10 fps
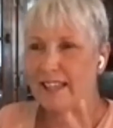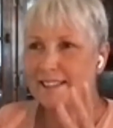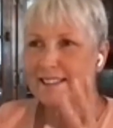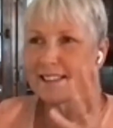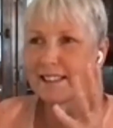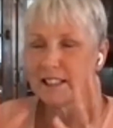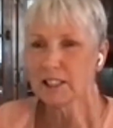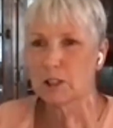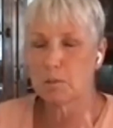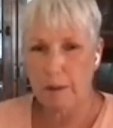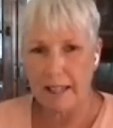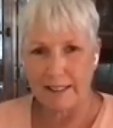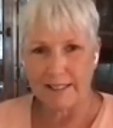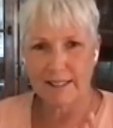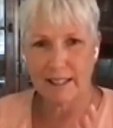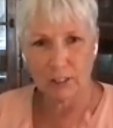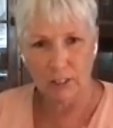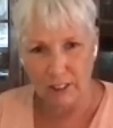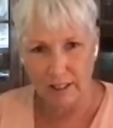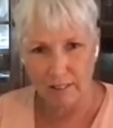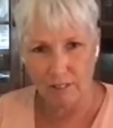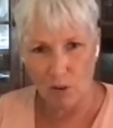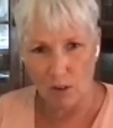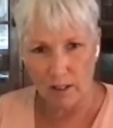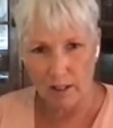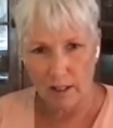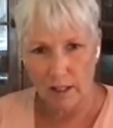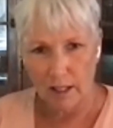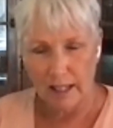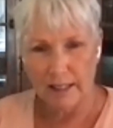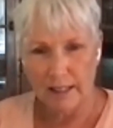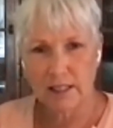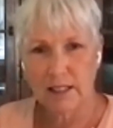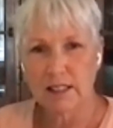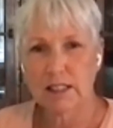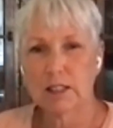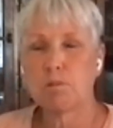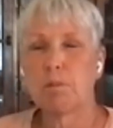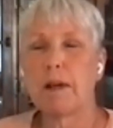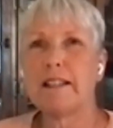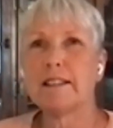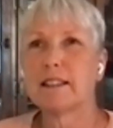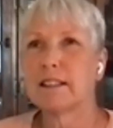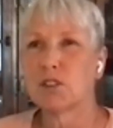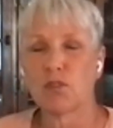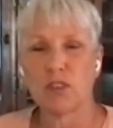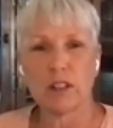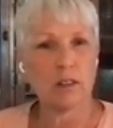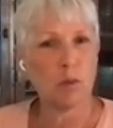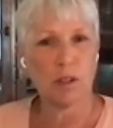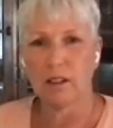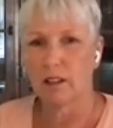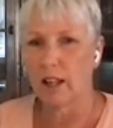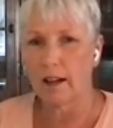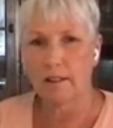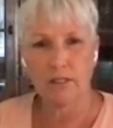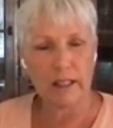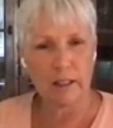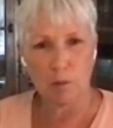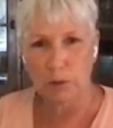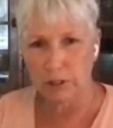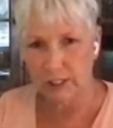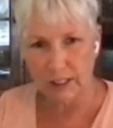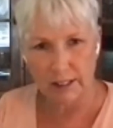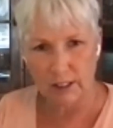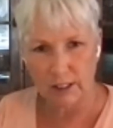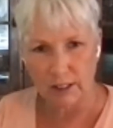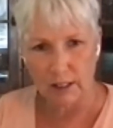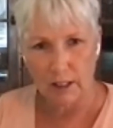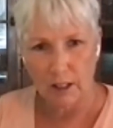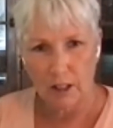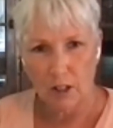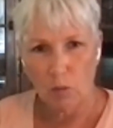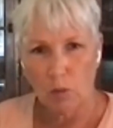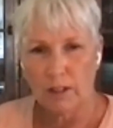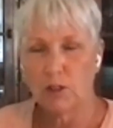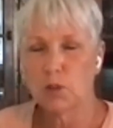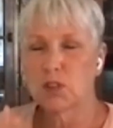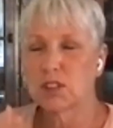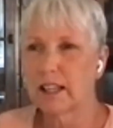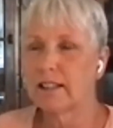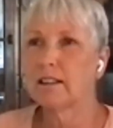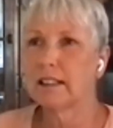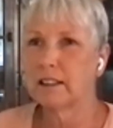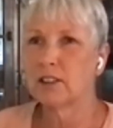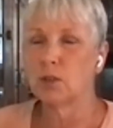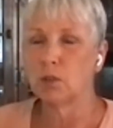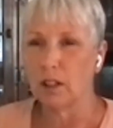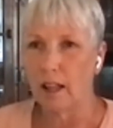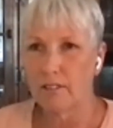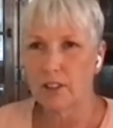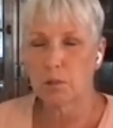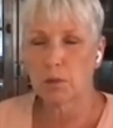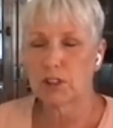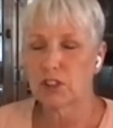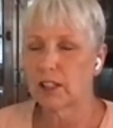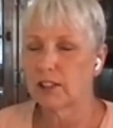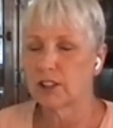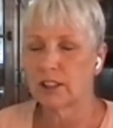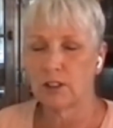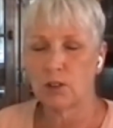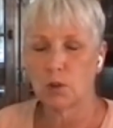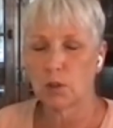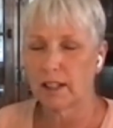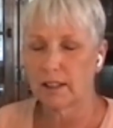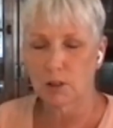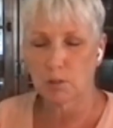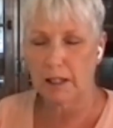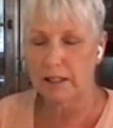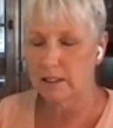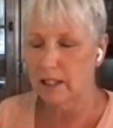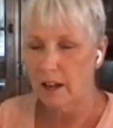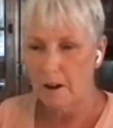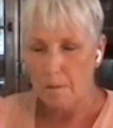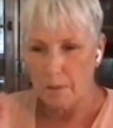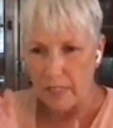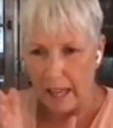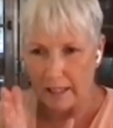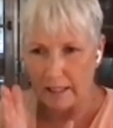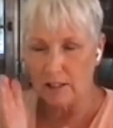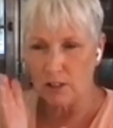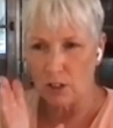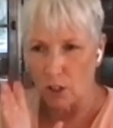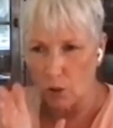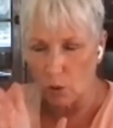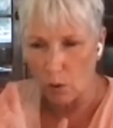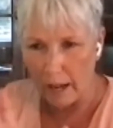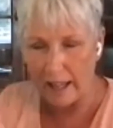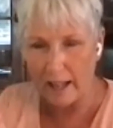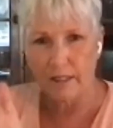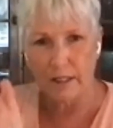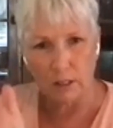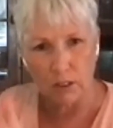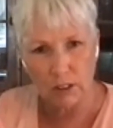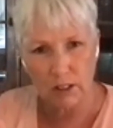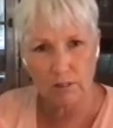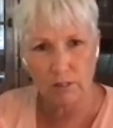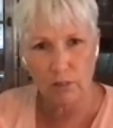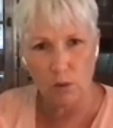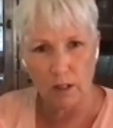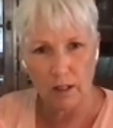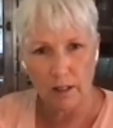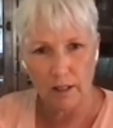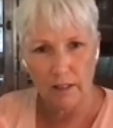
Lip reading: It's the space they're looking for. It's the space that's filled with love and appreciation. When you settle into love and appreciation and you create space, that is the crack they're looking for.